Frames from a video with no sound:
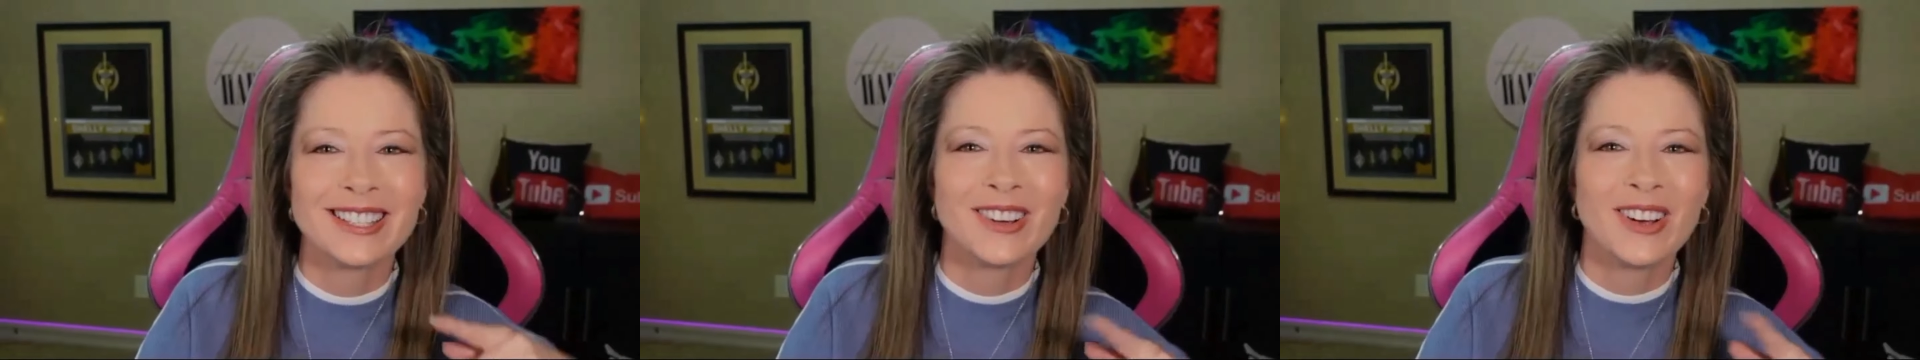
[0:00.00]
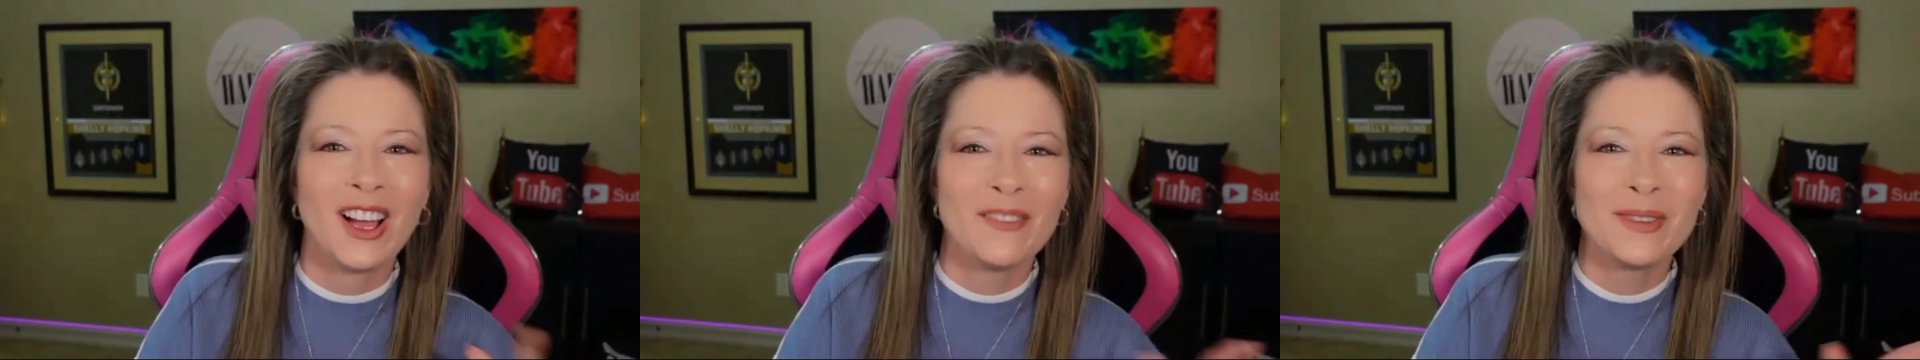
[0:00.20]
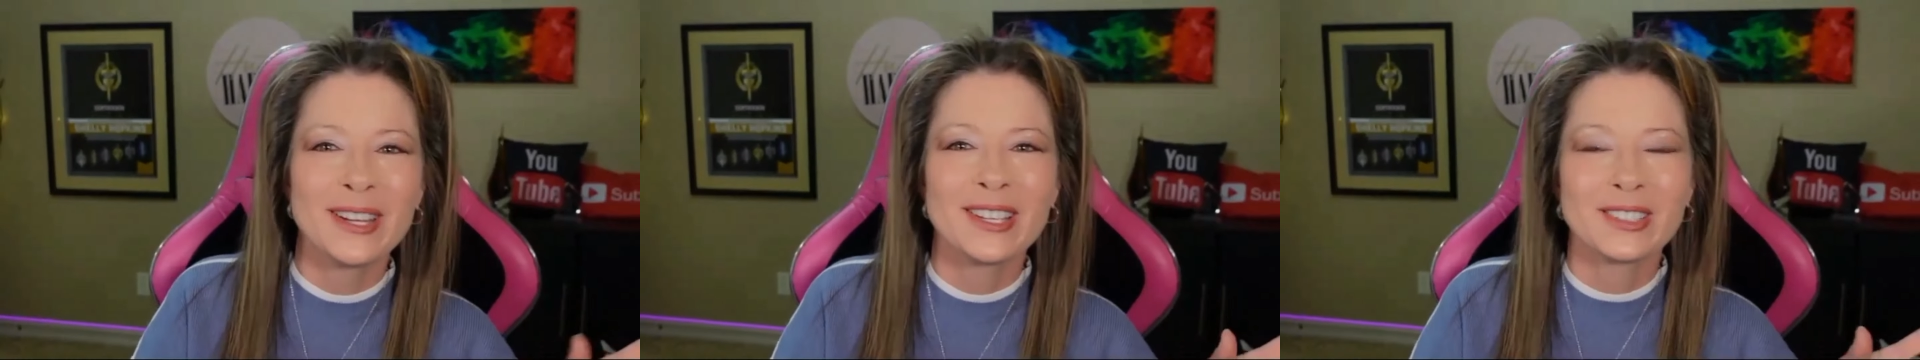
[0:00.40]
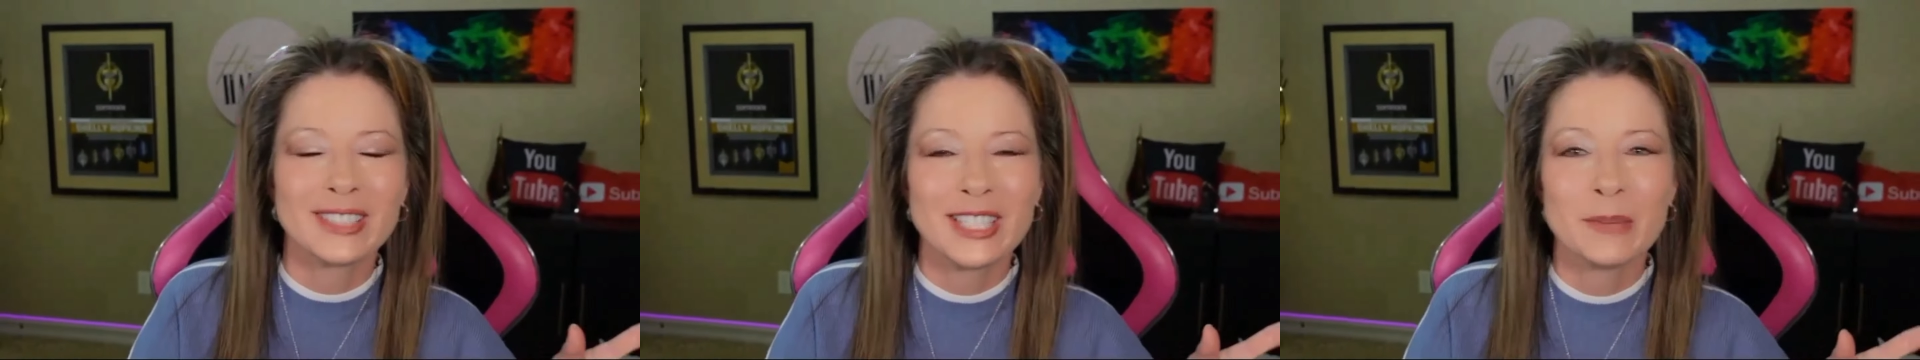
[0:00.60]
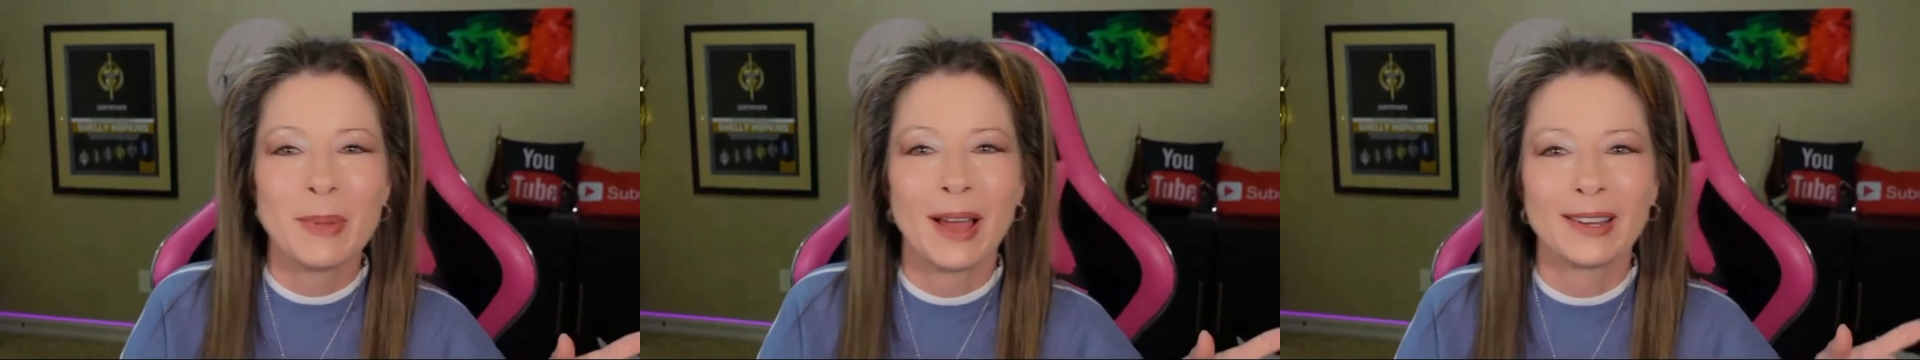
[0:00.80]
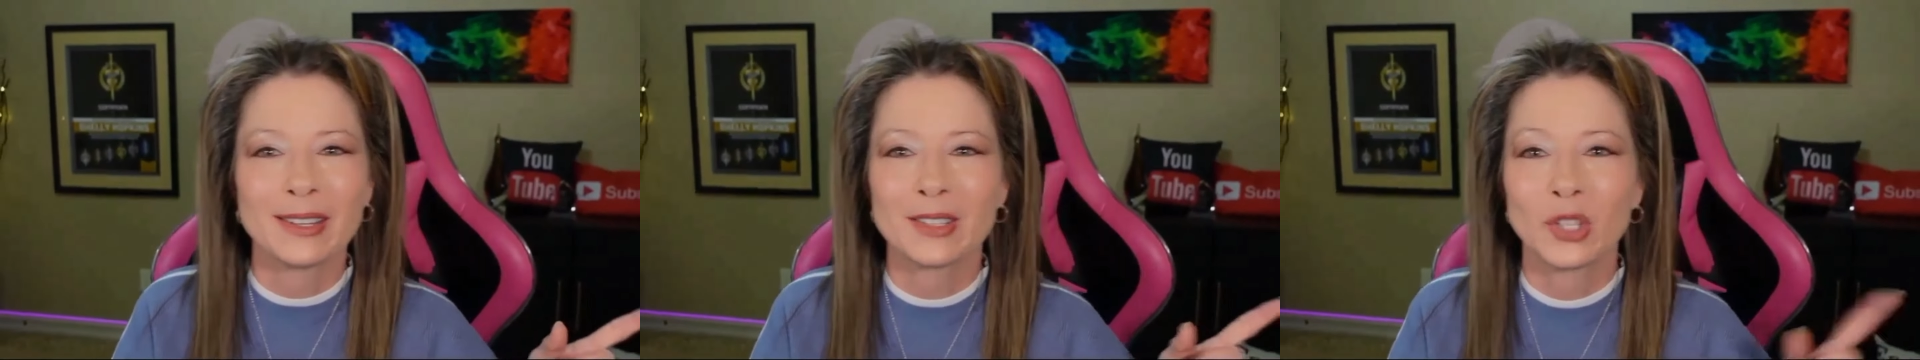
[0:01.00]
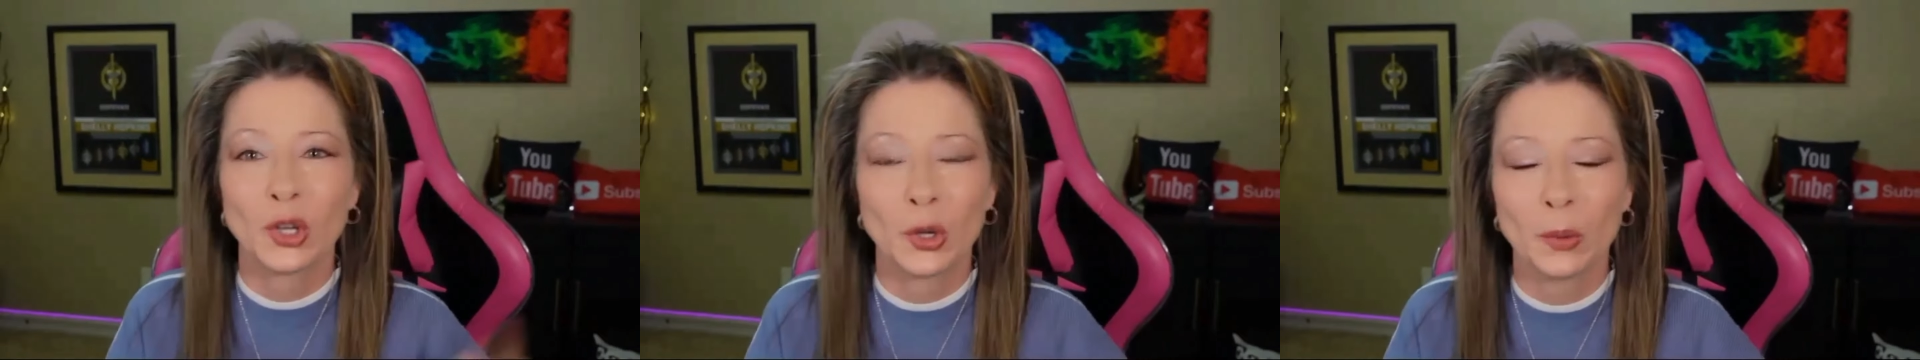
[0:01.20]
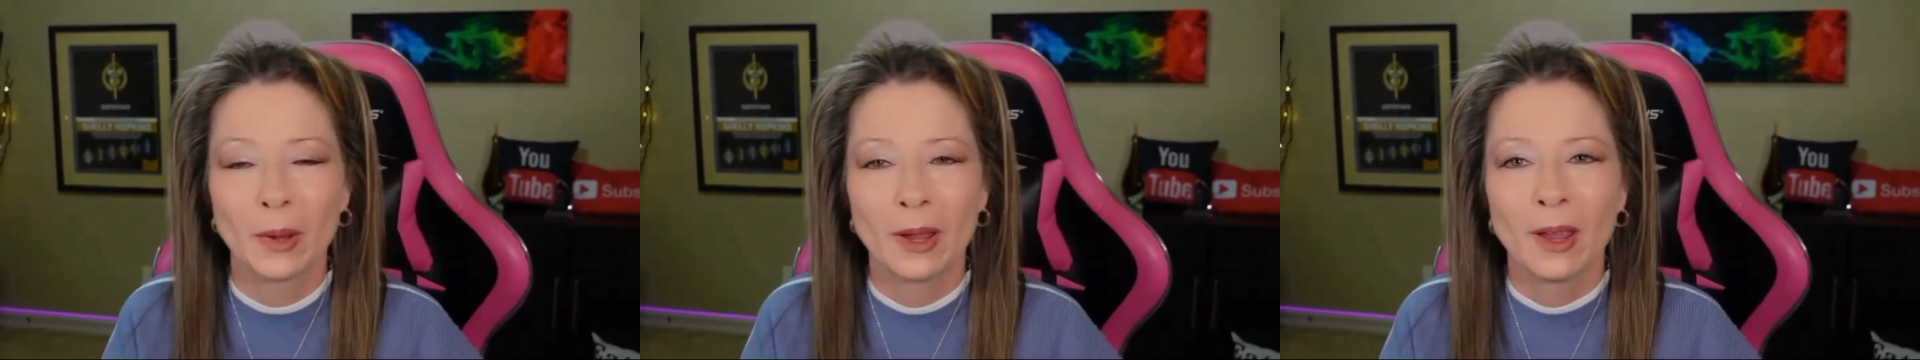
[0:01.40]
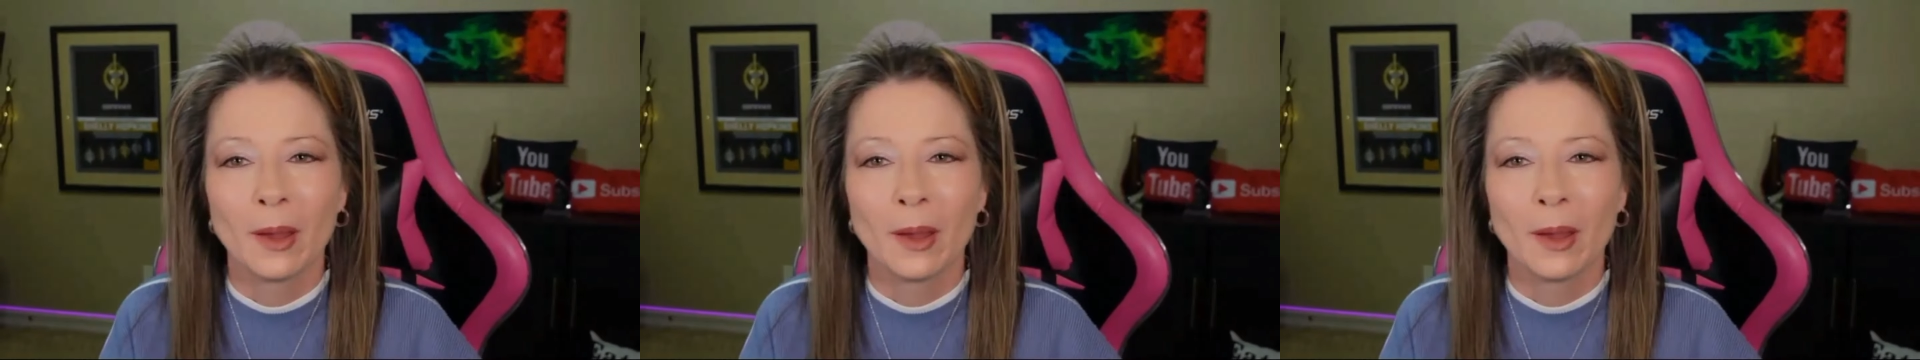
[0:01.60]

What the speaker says: So I've been guilty about it too.